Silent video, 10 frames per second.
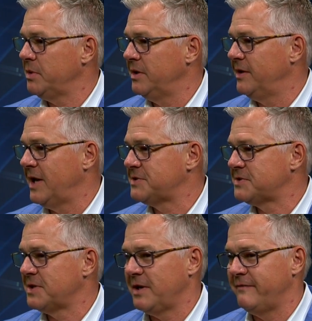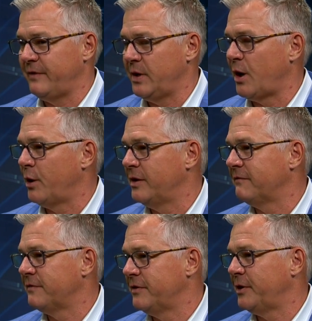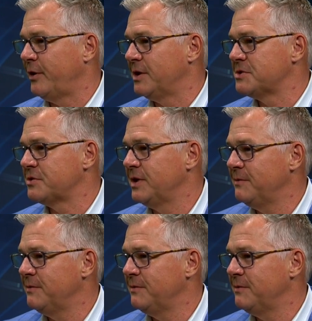And that's uh, very heartening for the dairy industry.